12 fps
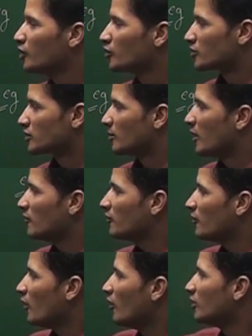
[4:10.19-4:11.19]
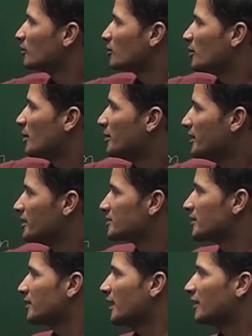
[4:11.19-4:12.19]
So sum of all the probabilities
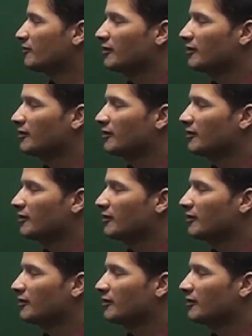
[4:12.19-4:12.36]
in a random